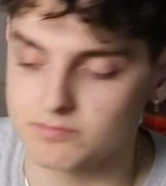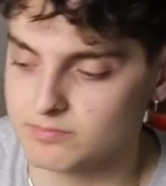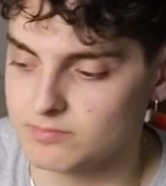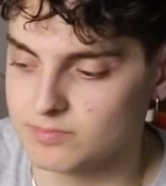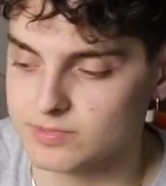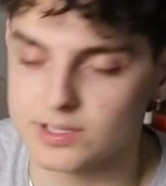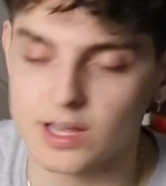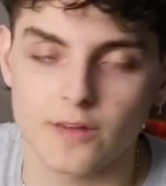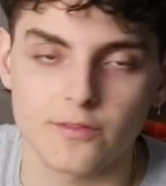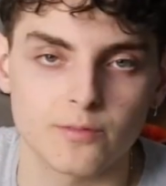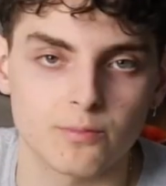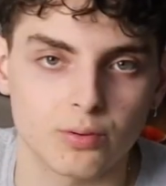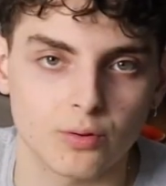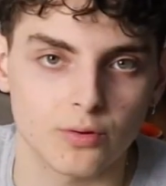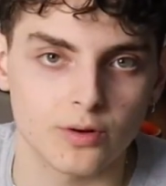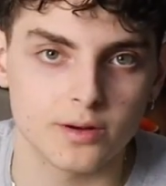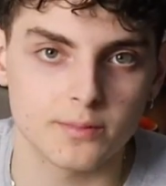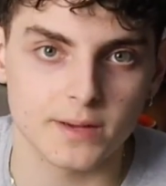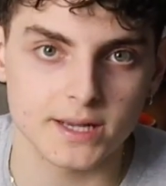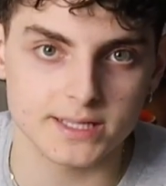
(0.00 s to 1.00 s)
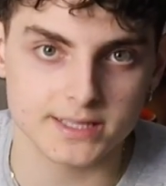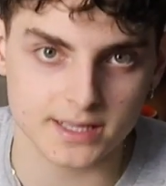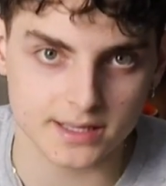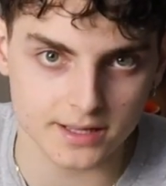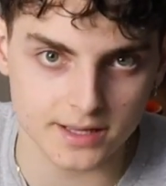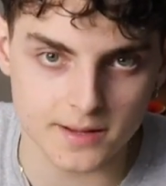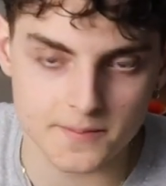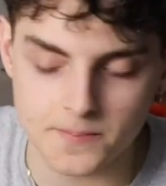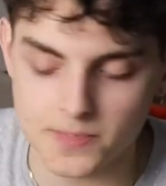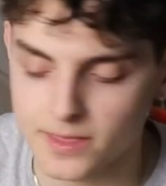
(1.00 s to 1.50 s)
self-employed
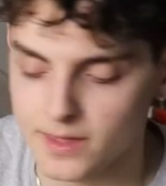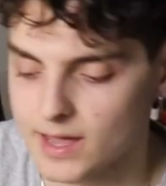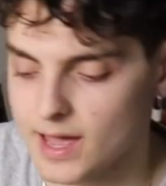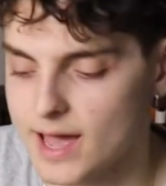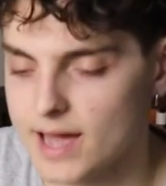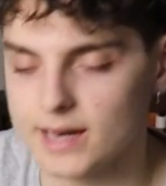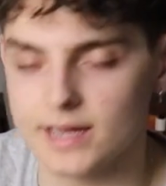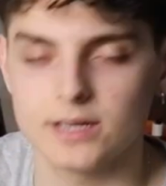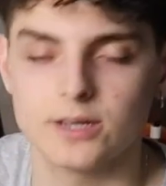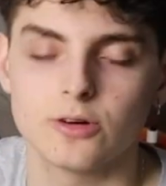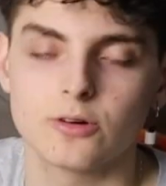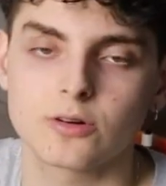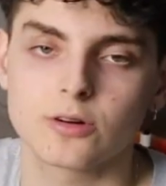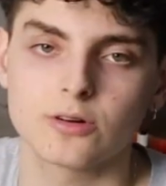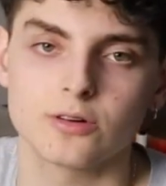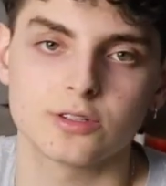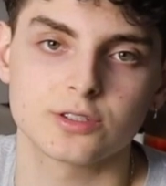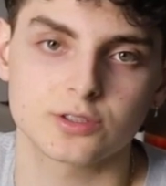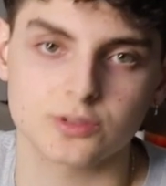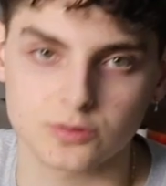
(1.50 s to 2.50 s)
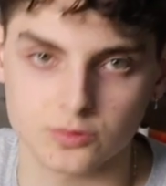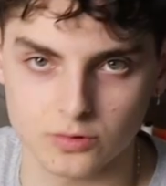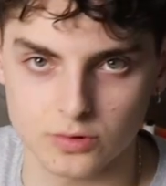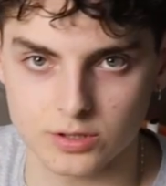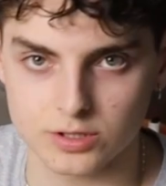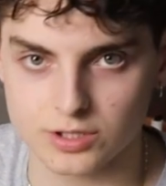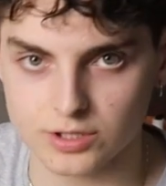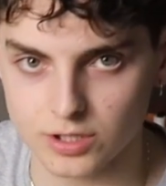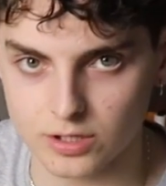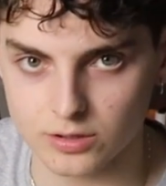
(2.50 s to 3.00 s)
basically, and I don't go to
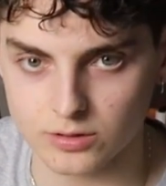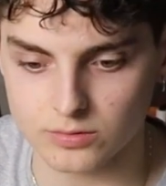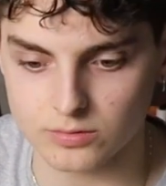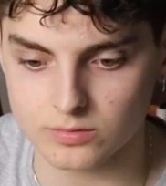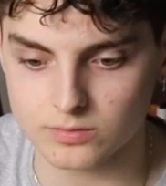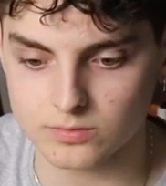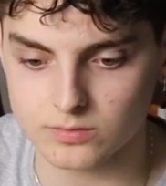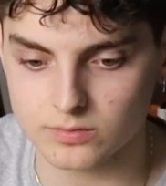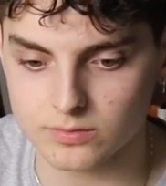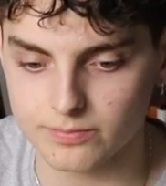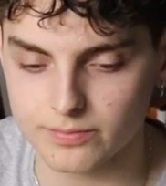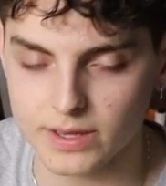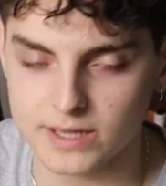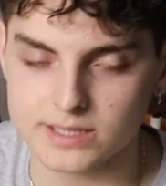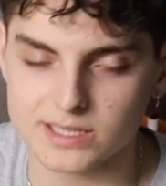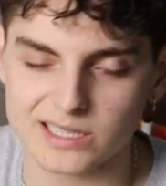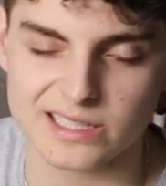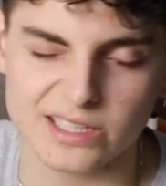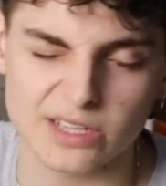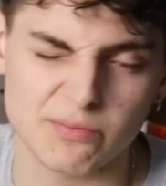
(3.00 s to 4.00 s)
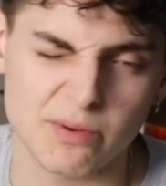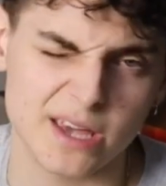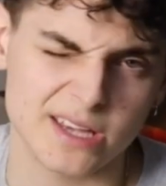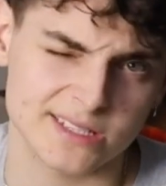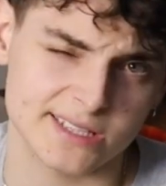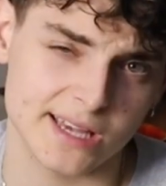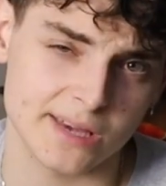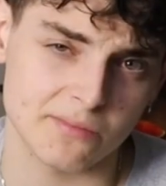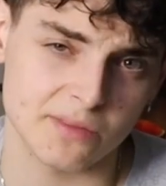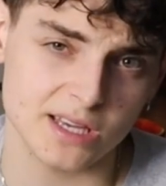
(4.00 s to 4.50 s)
school. So basically
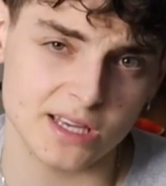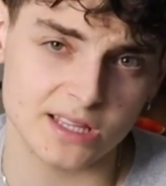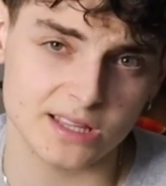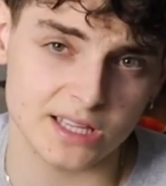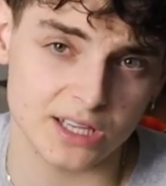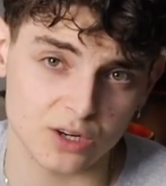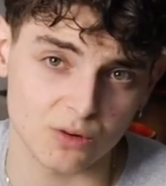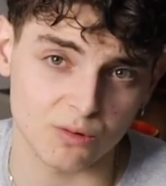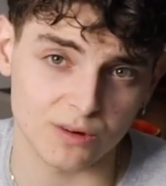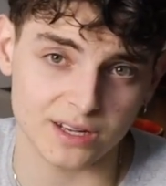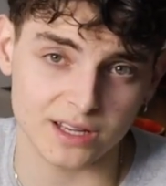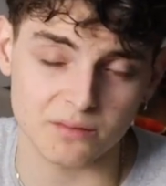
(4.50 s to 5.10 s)
banks hate me. They don't want to